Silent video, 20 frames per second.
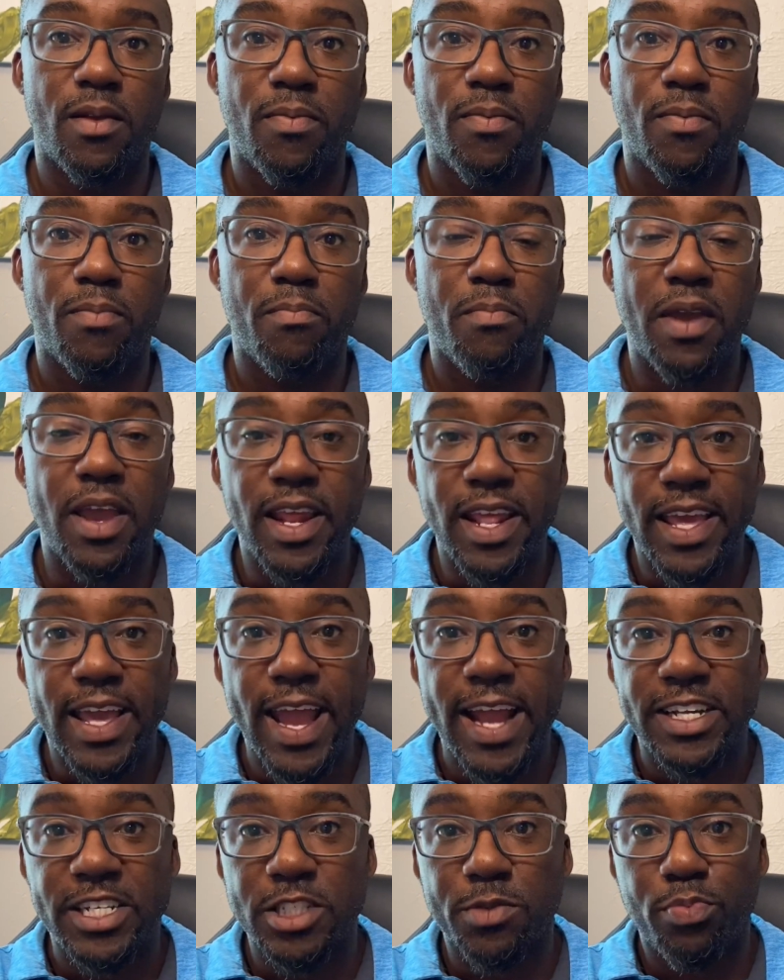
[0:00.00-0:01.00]
Many
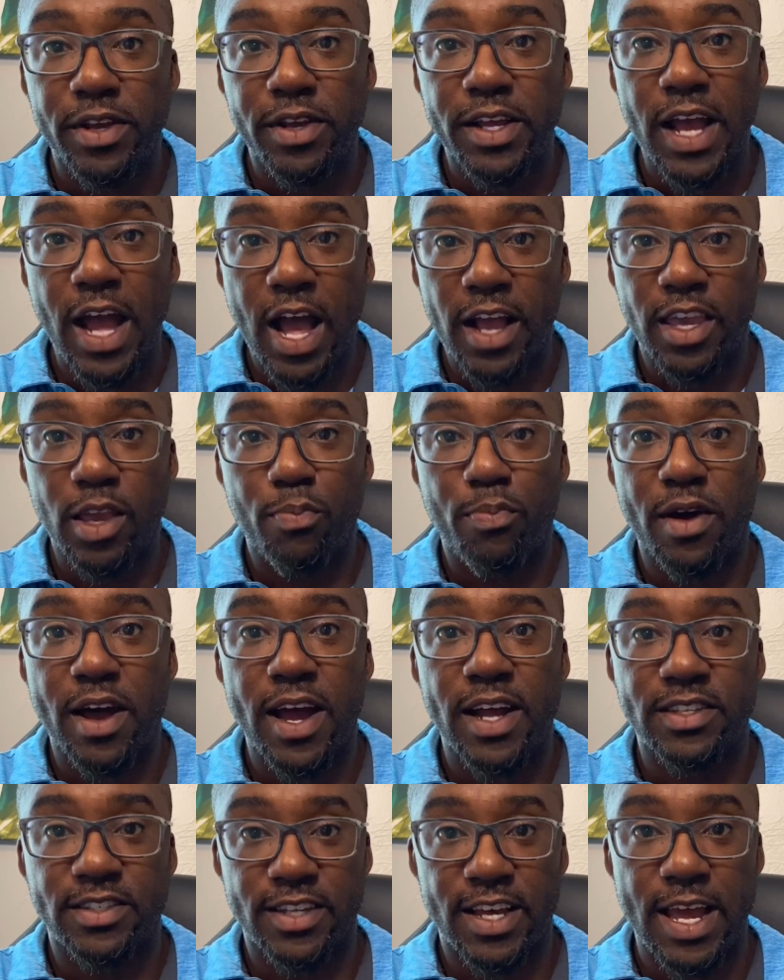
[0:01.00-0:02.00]
anxious
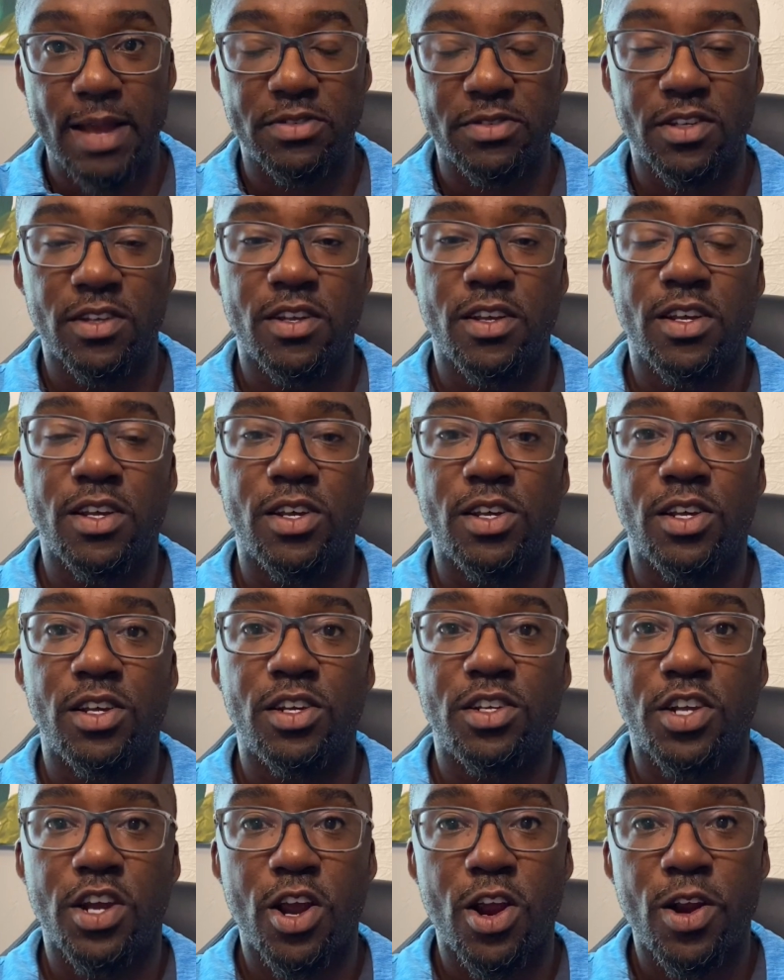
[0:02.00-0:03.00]
preoccupied types
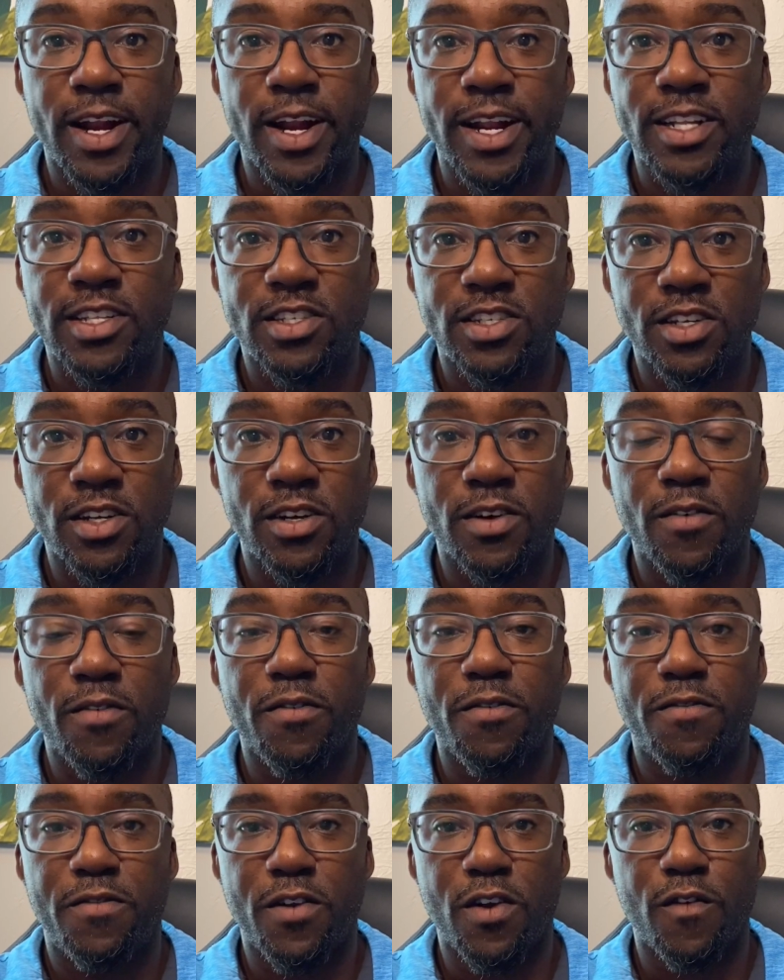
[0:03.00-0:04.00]
turn into
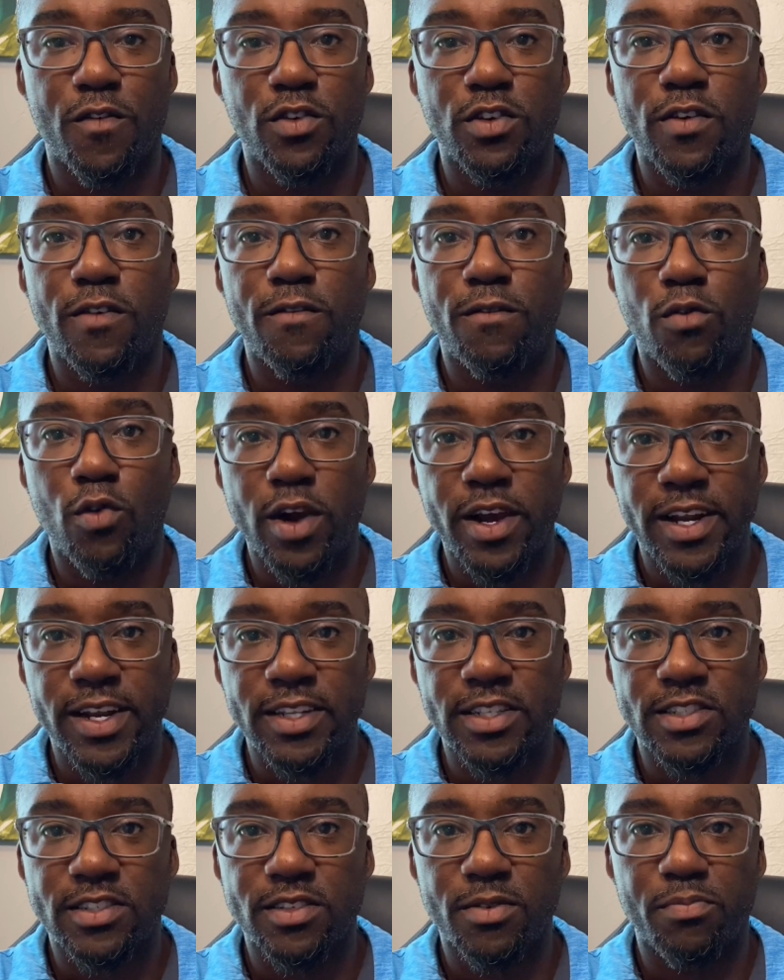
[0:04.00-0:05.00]
fearful
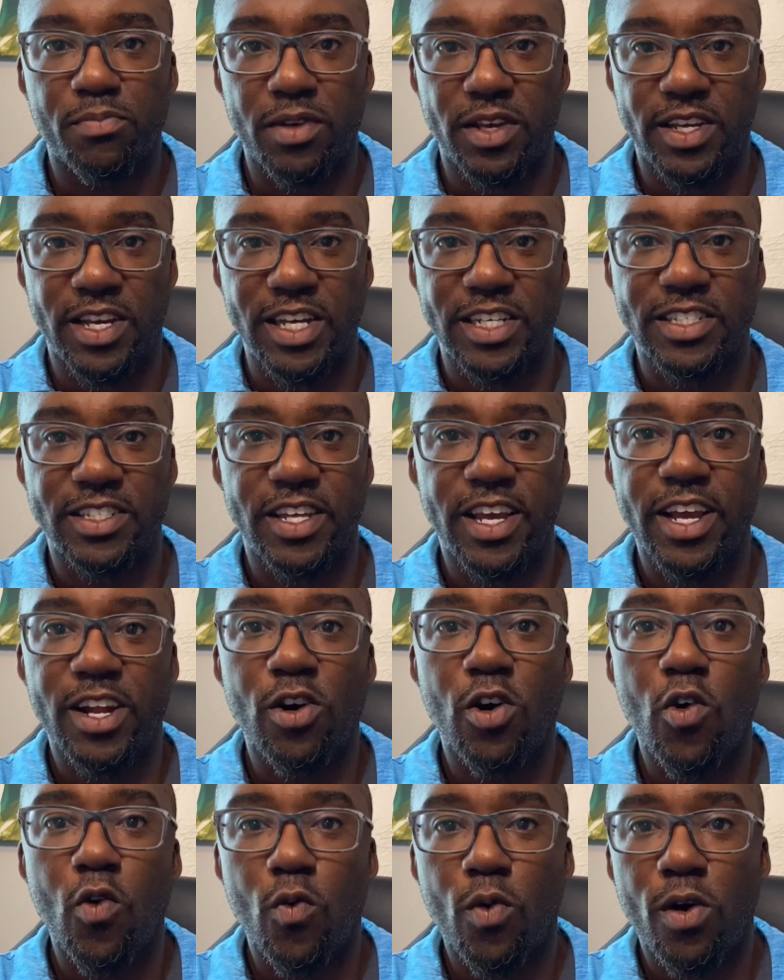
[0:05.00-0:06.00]
avoidance because they
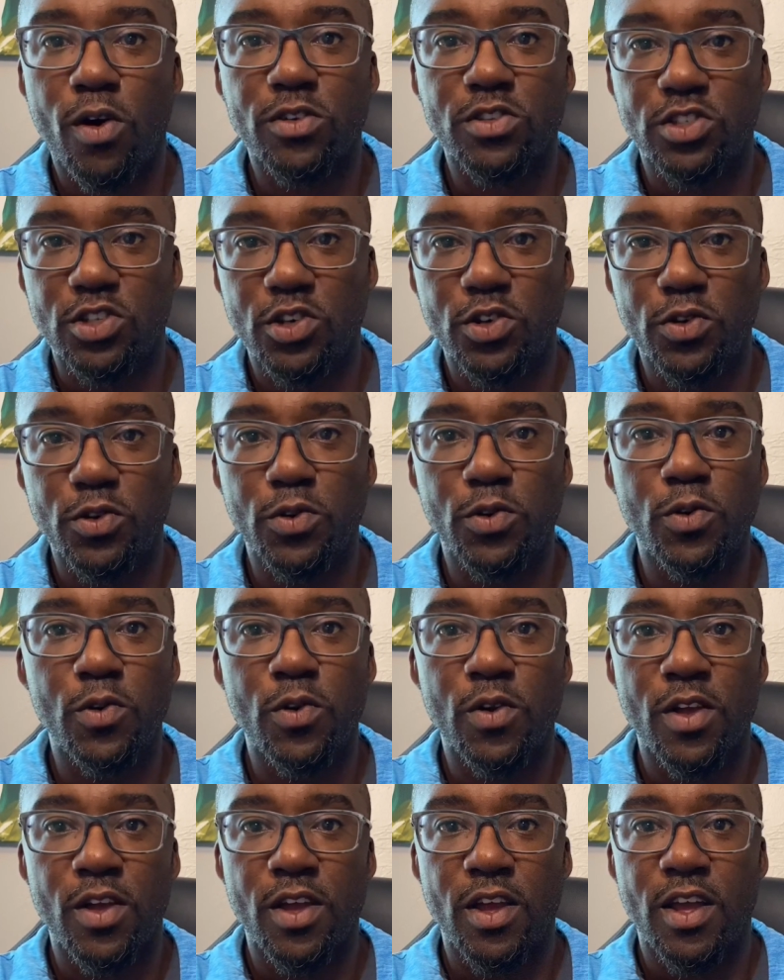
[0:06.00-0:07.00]
don't want to
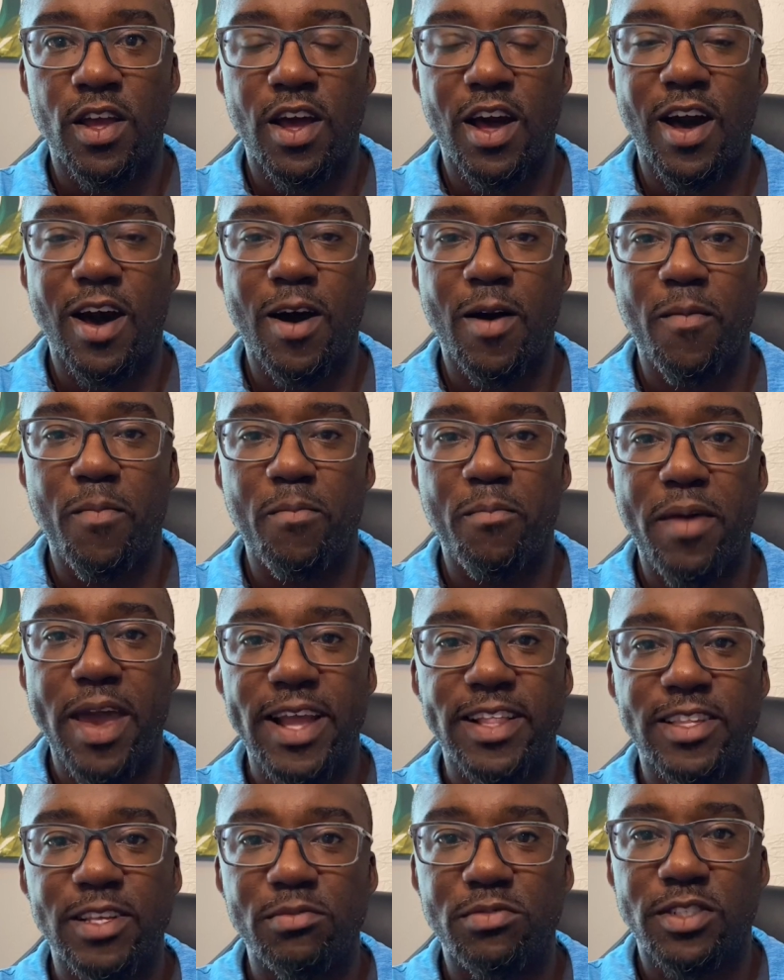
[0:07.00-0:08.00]
make
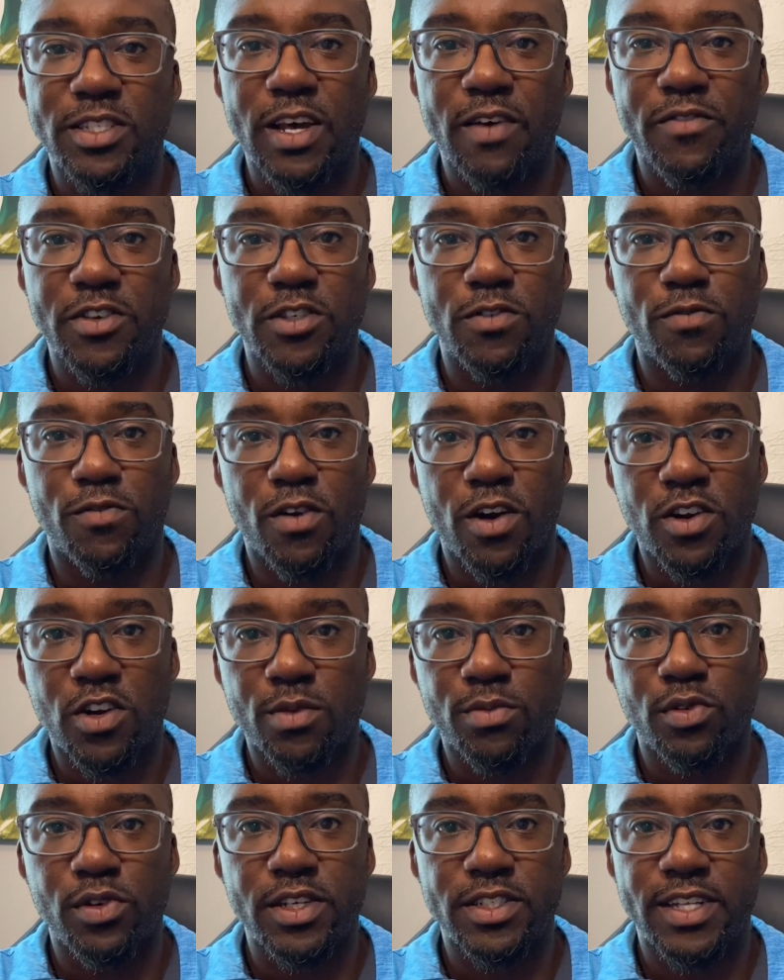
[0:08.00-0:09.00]
themselves as
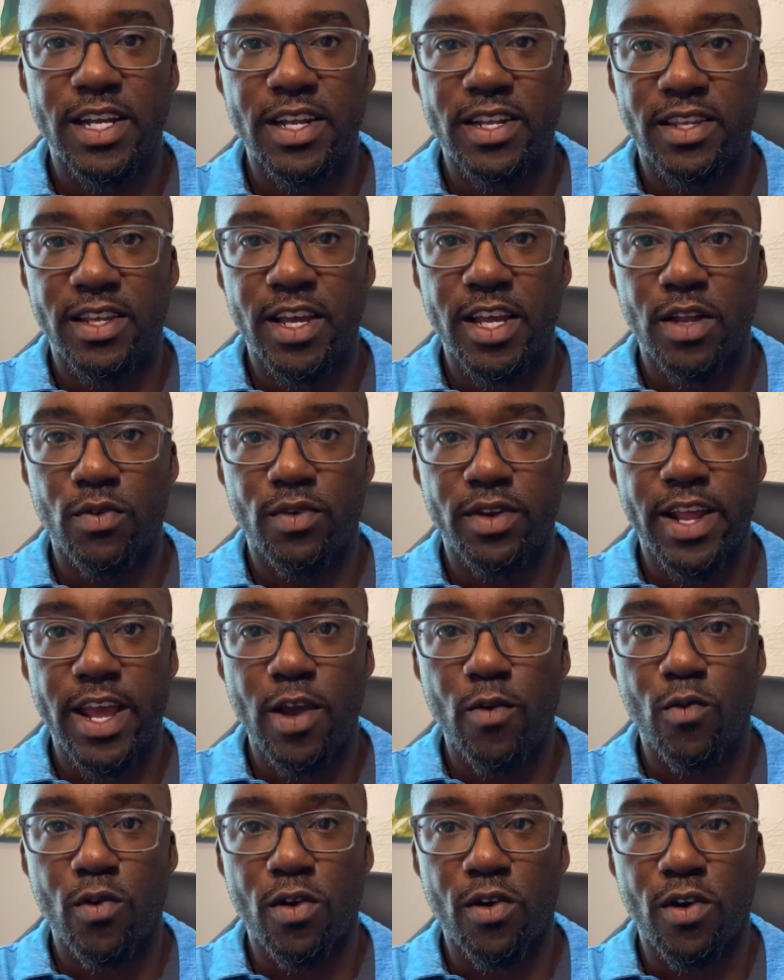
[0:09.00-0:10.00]
vulnerable as they did when they
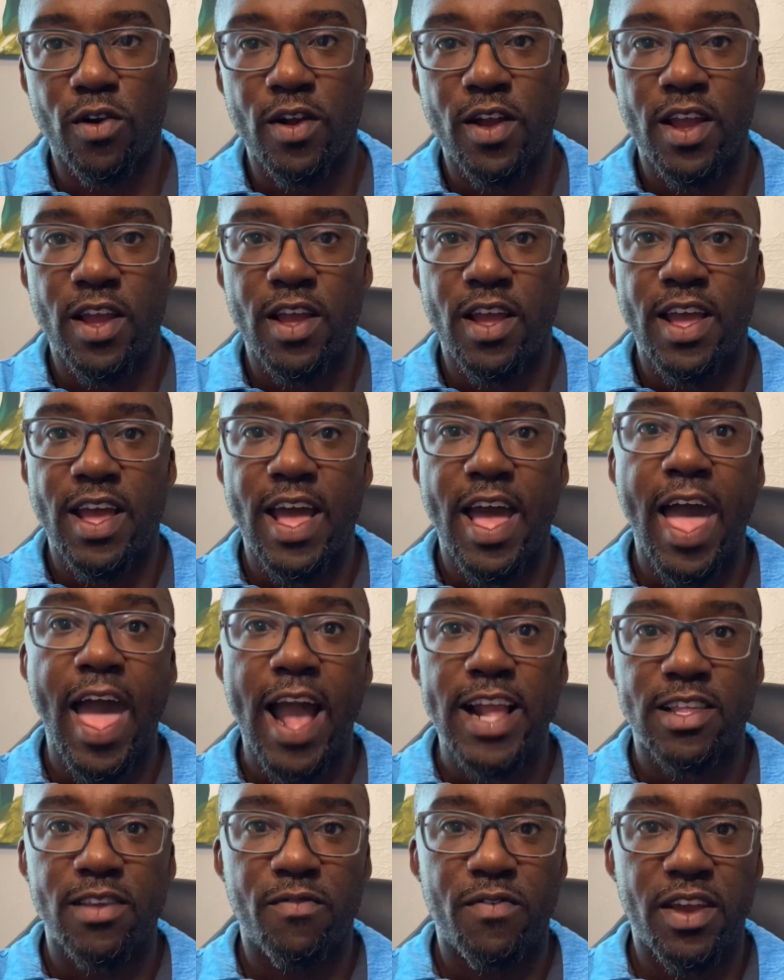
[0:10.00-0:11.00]
were
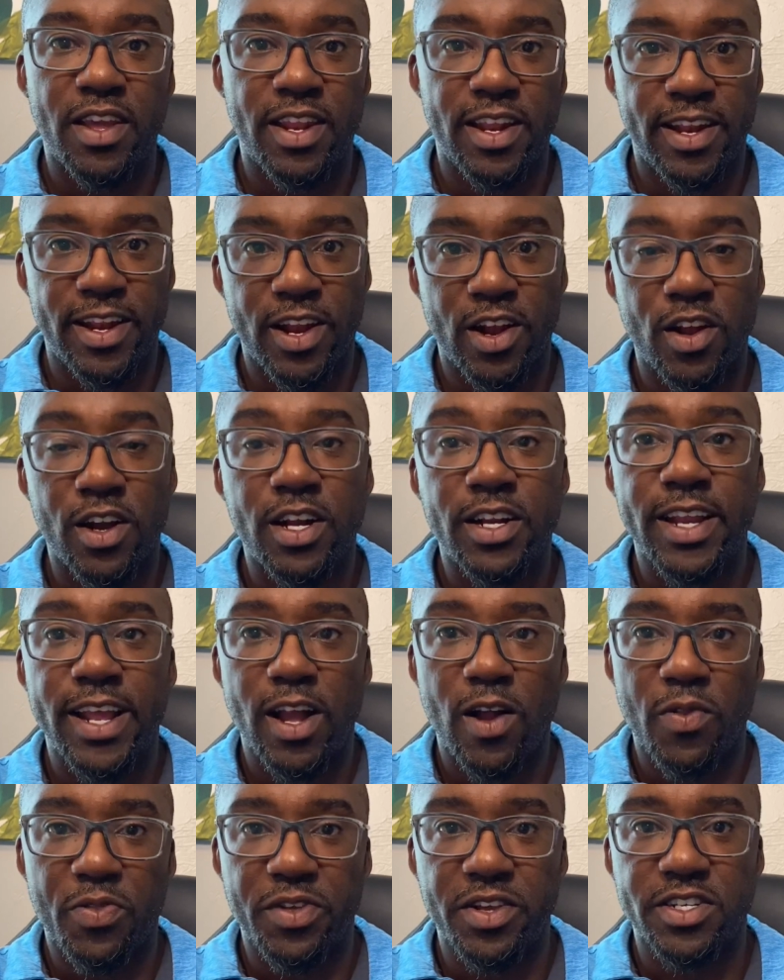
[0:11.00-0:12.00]
activated in their
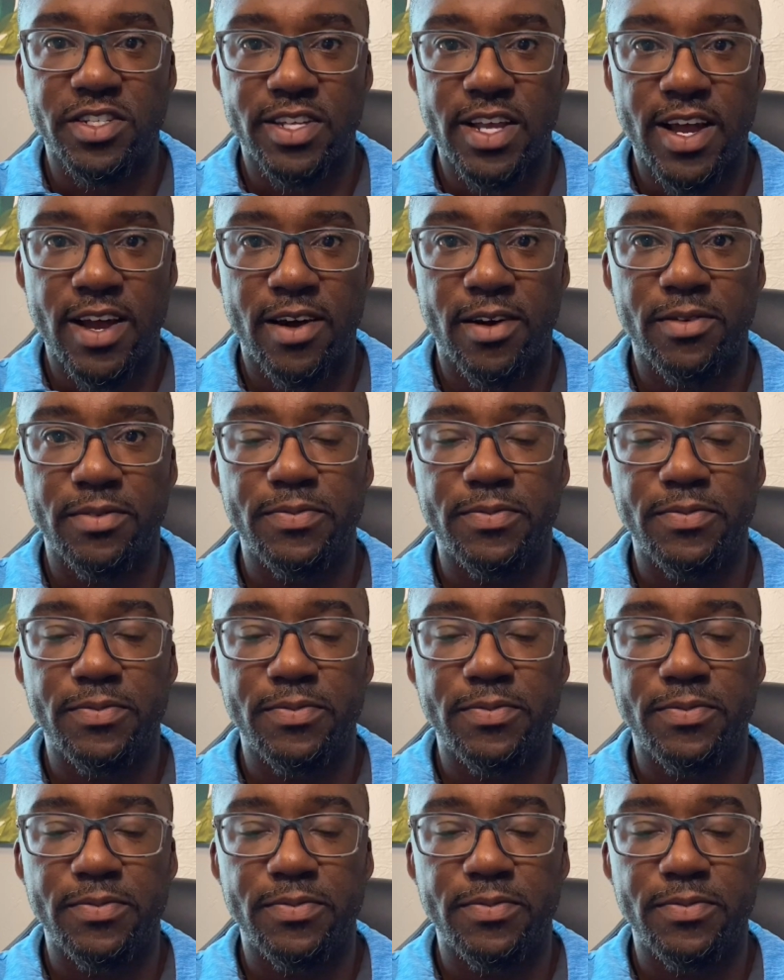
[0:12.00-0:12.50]
unhealthy style.